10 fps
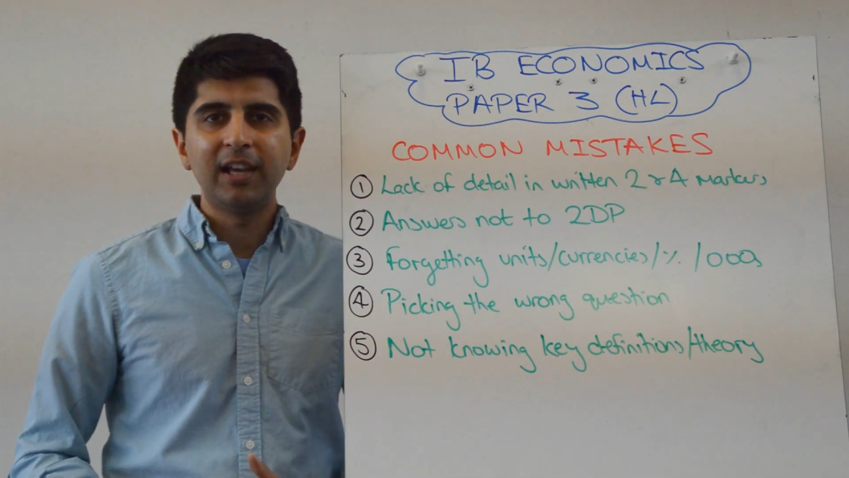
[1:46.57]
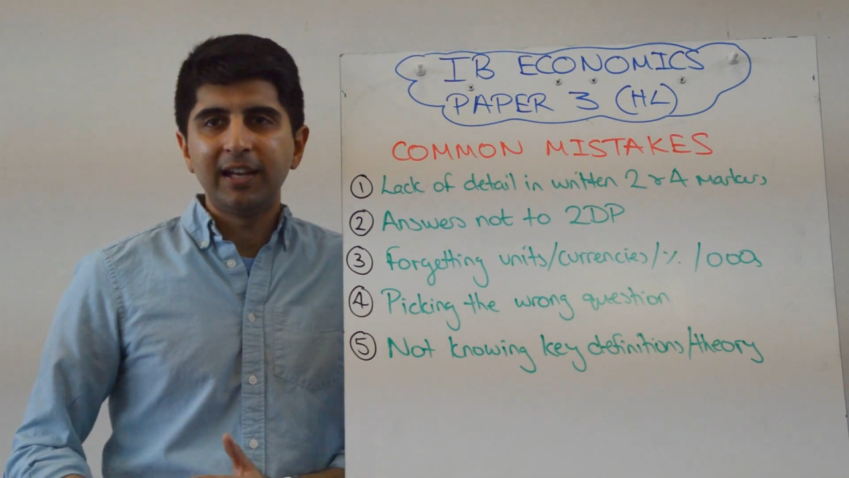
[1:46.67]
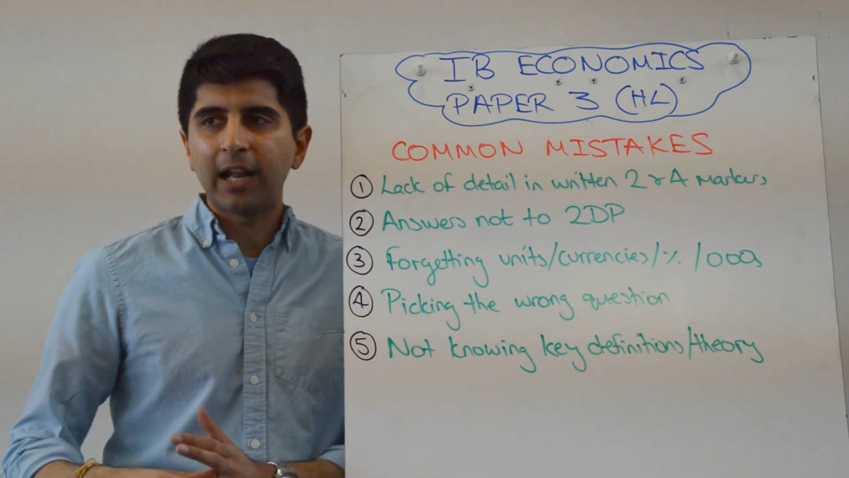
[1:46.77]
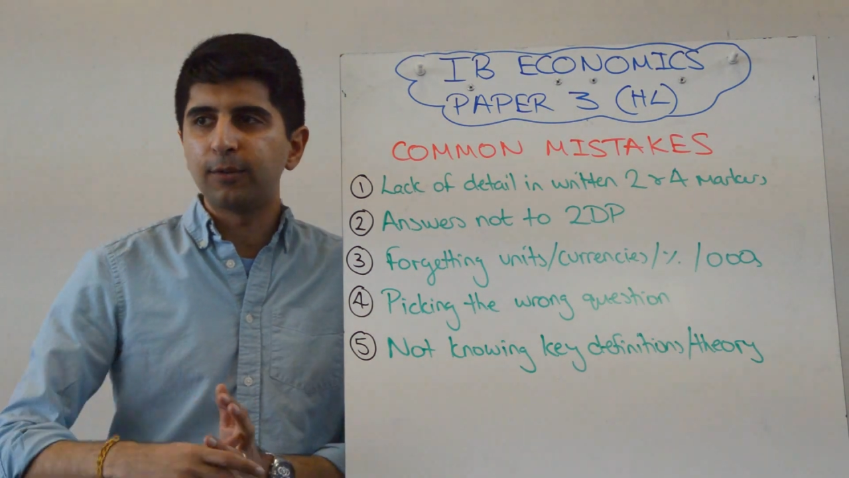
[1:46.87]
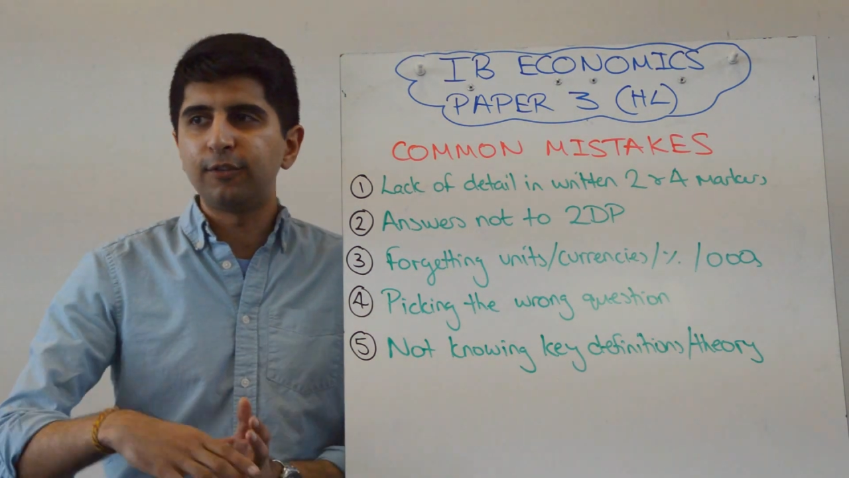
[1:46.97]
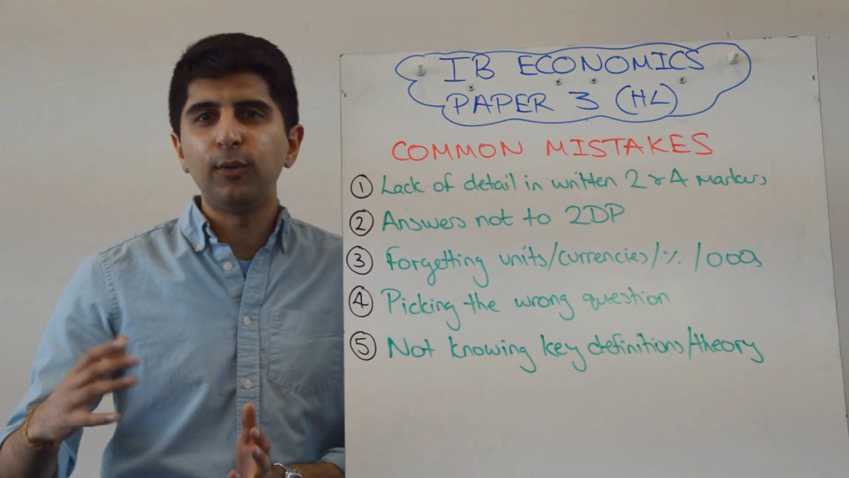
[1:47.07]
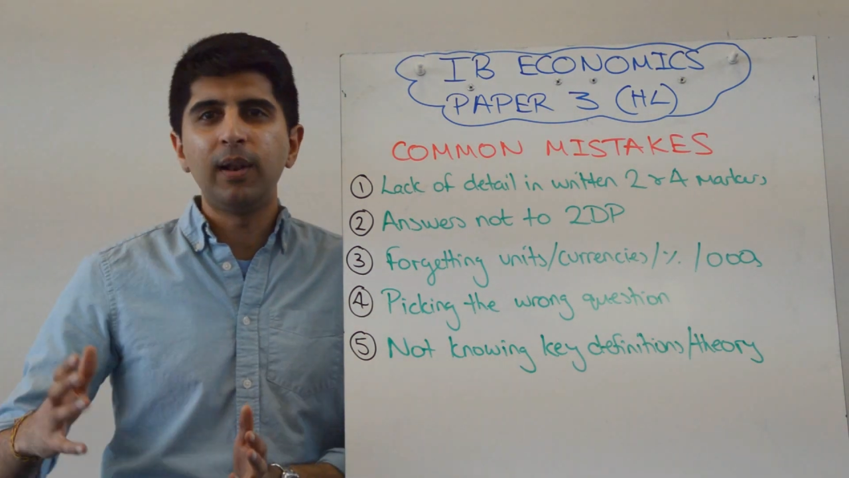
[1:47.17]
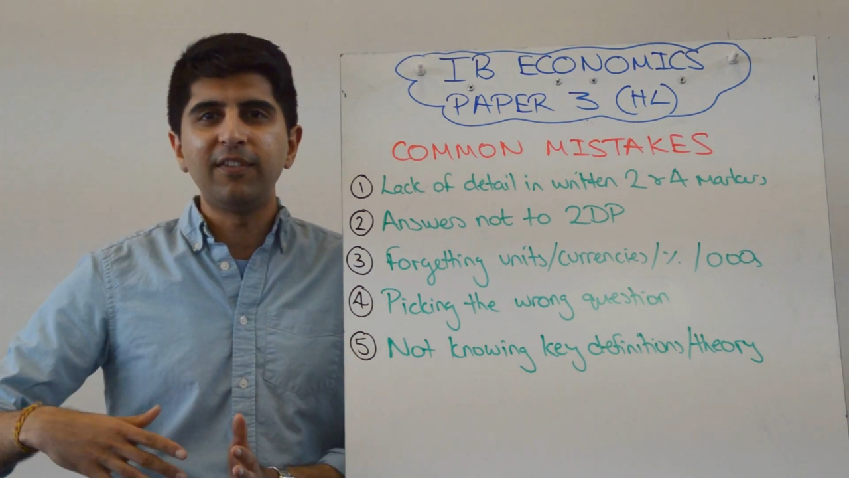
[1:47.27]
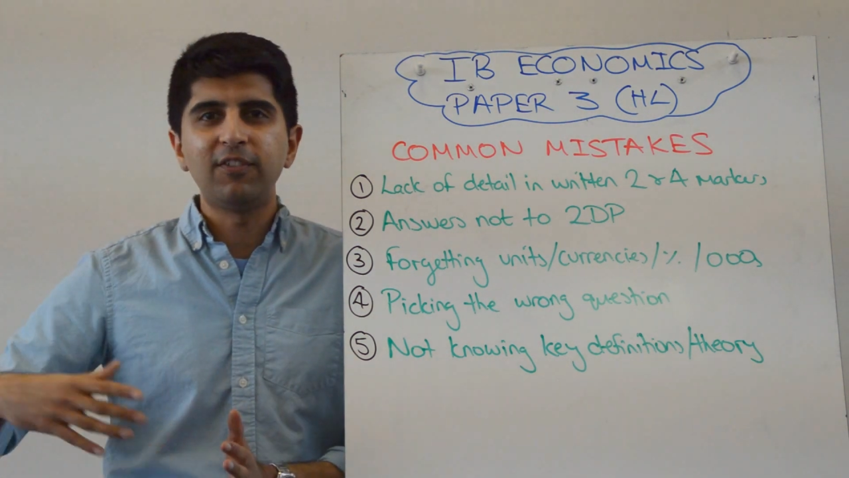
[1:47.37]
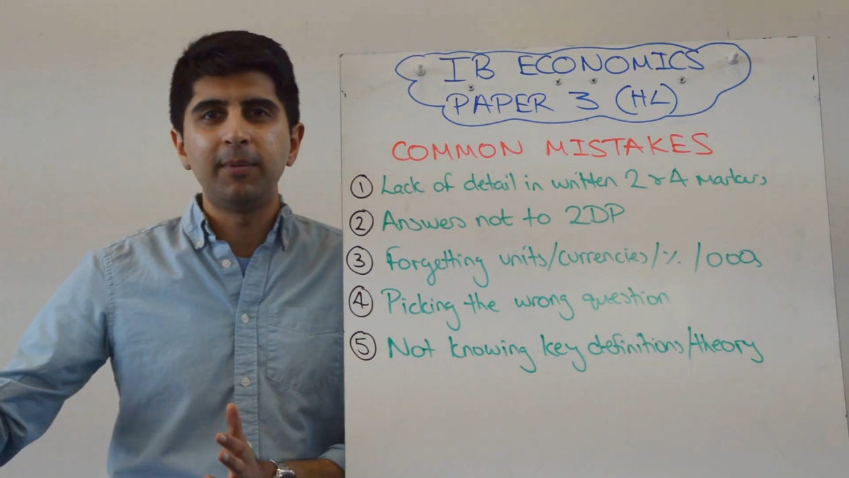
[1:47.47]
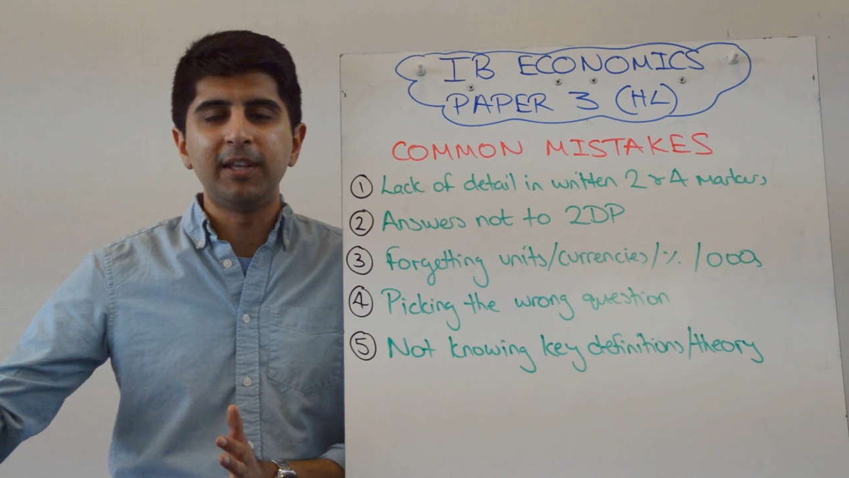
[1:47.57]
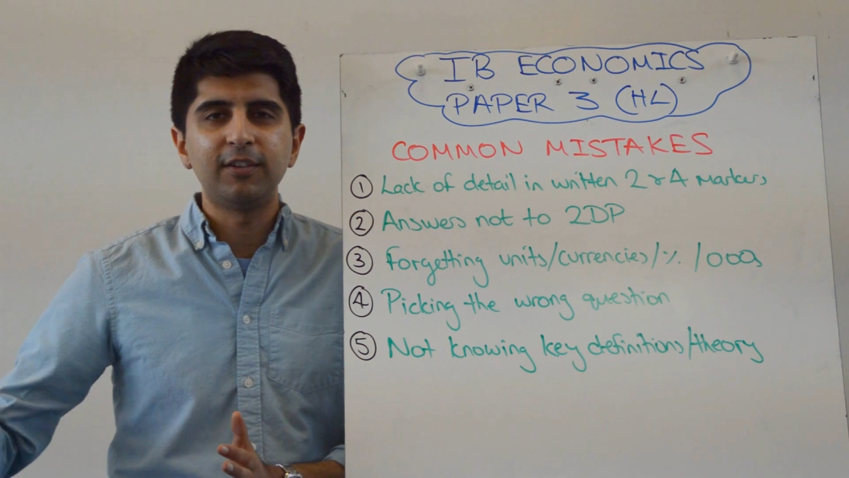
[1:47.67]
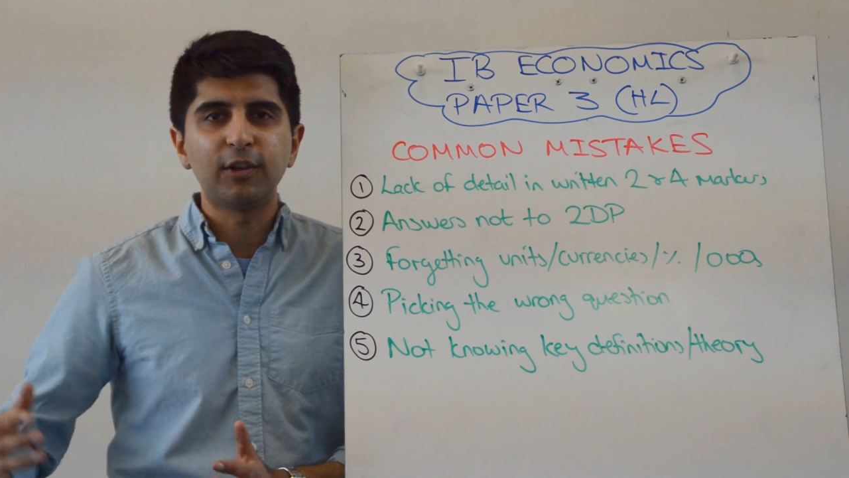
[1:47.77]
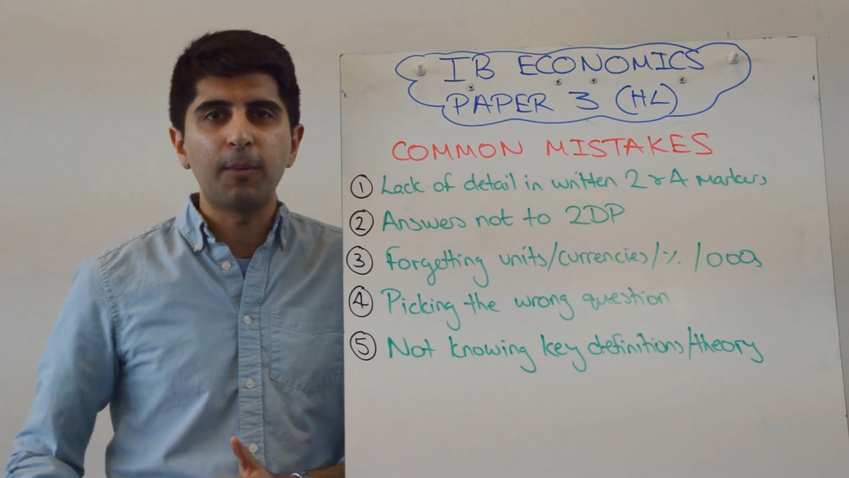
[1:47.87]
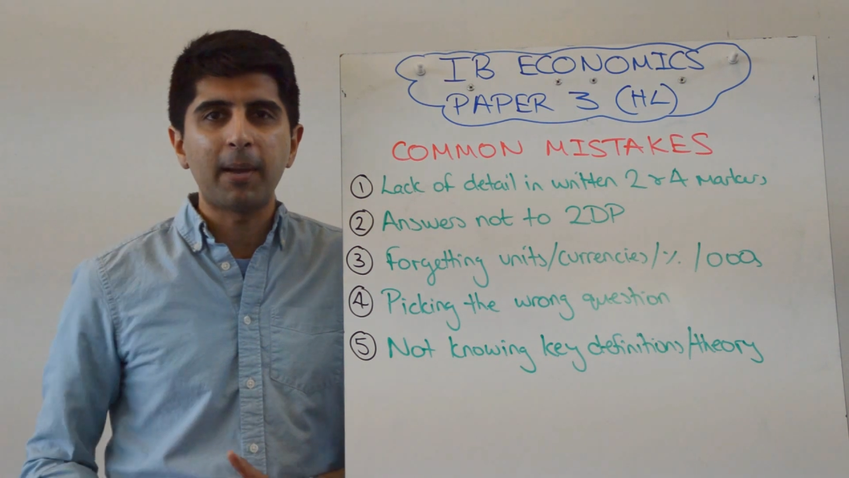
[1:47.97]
Now it's too late for me to go